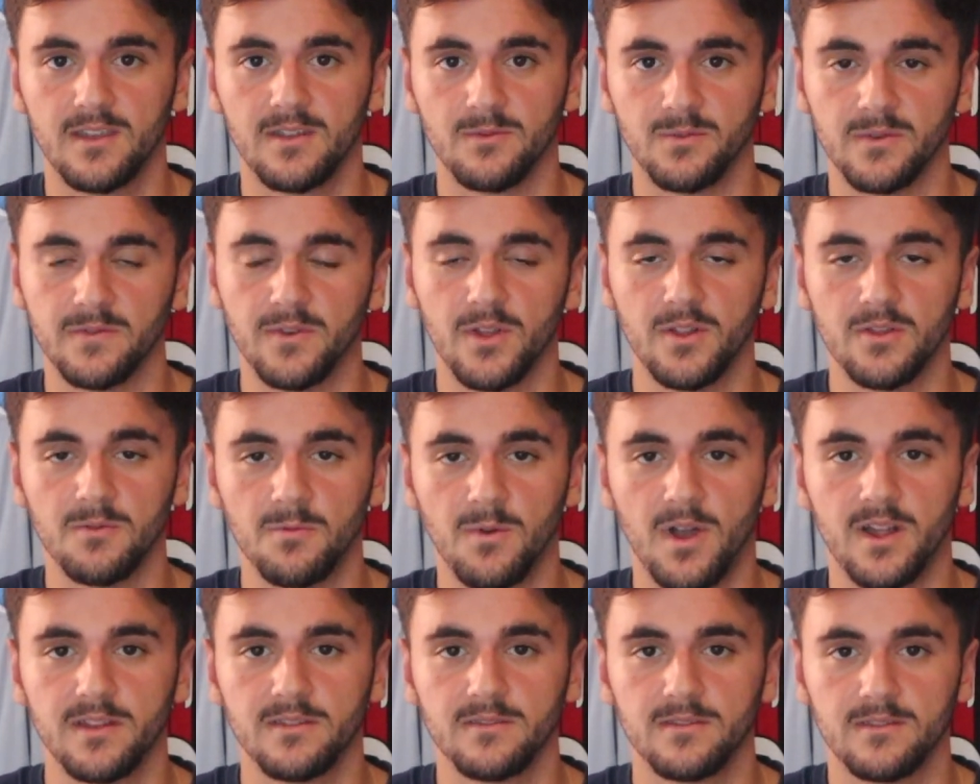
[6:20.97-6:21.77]
We've only
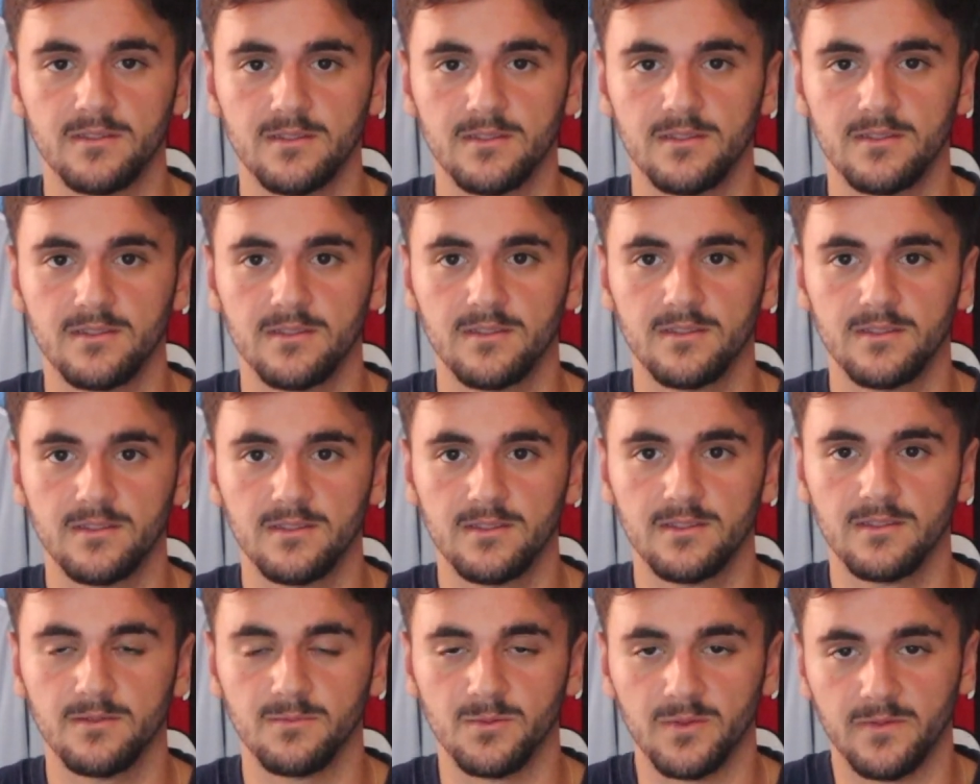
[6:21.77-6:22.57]
won.
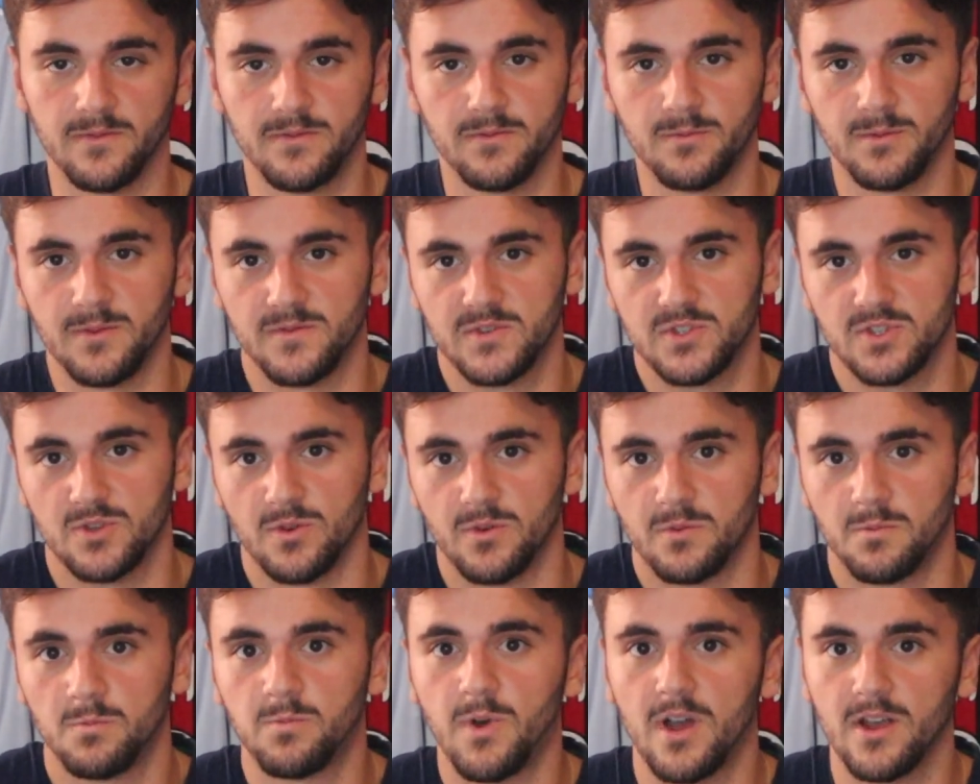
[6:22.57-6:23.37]
We've
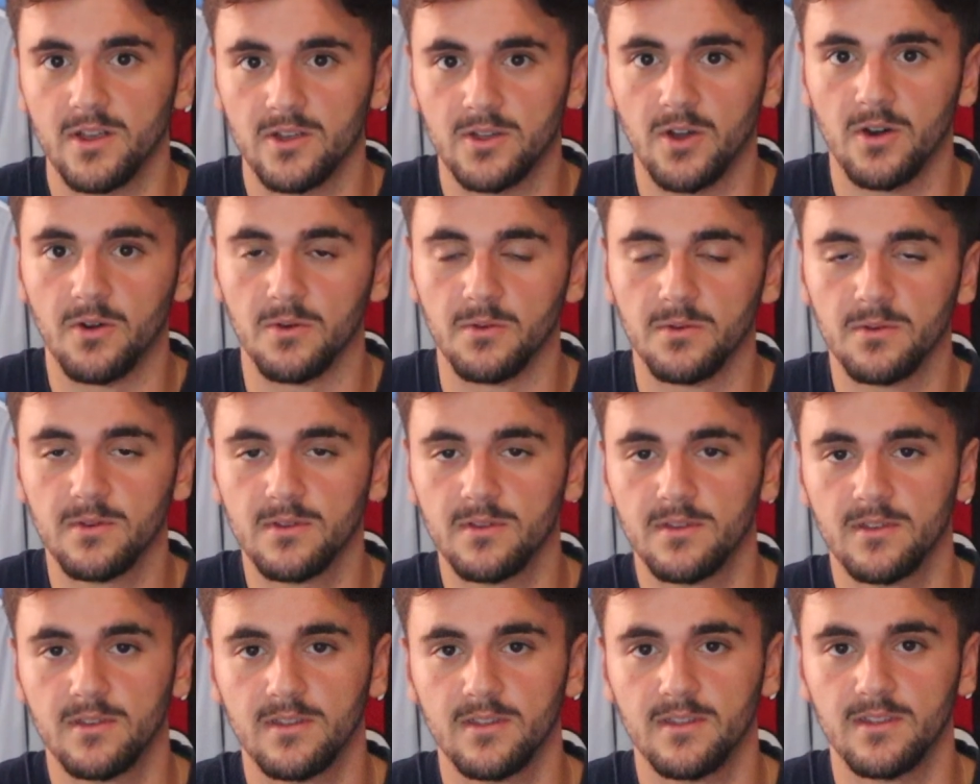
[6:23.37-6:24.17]
scored one goal
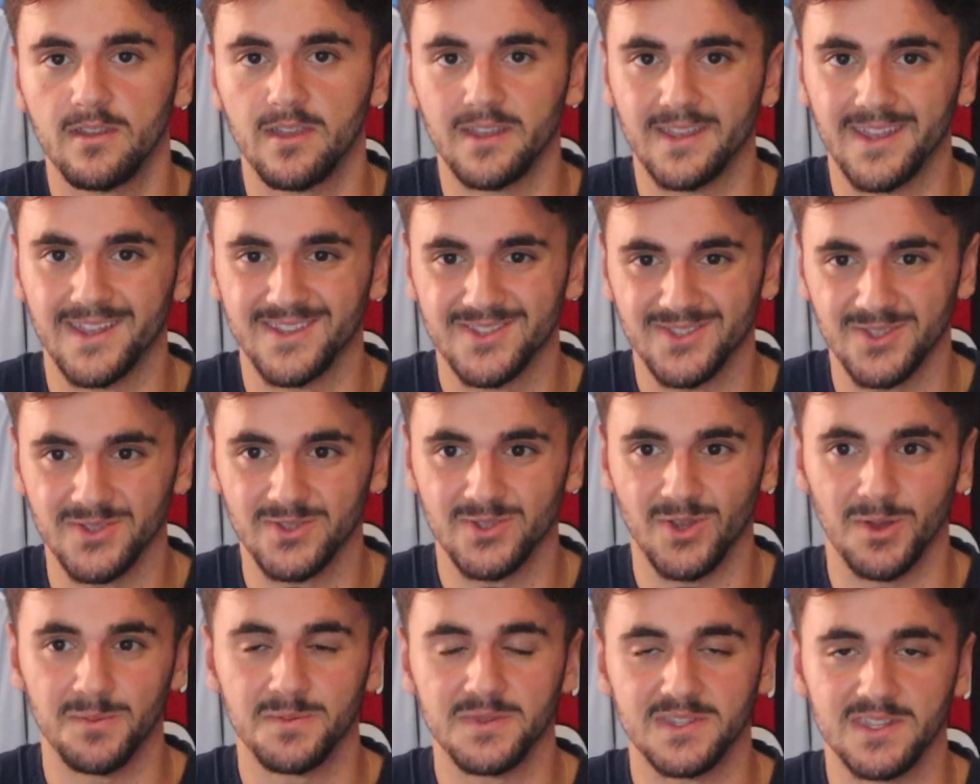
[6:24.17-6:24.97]
against the
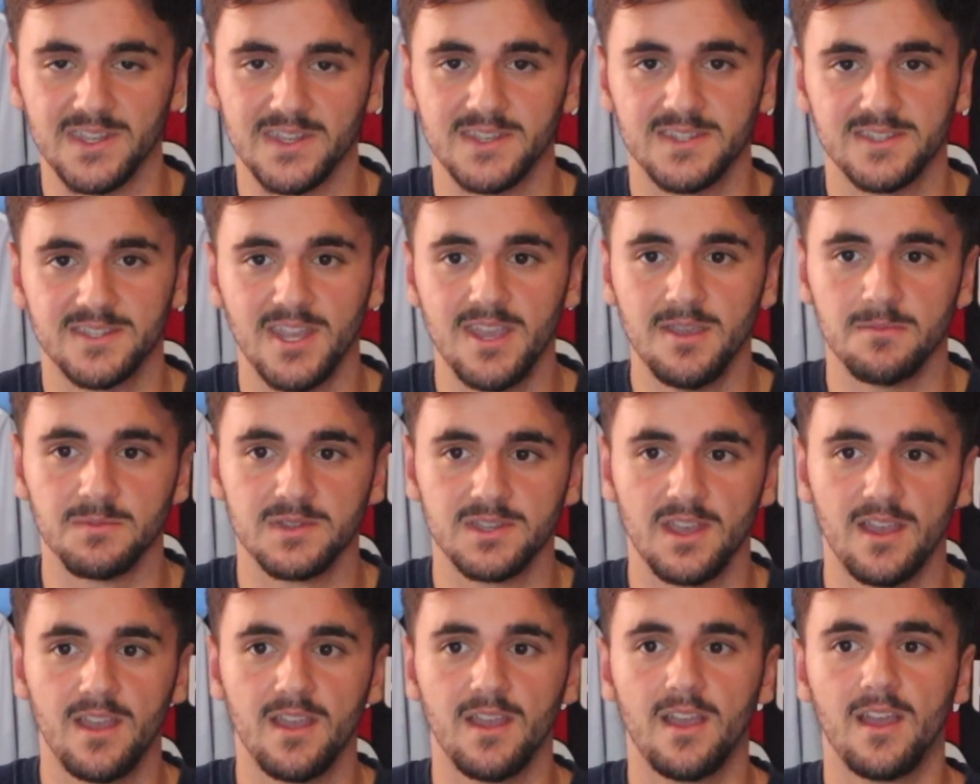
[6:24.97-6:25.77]
top six teams.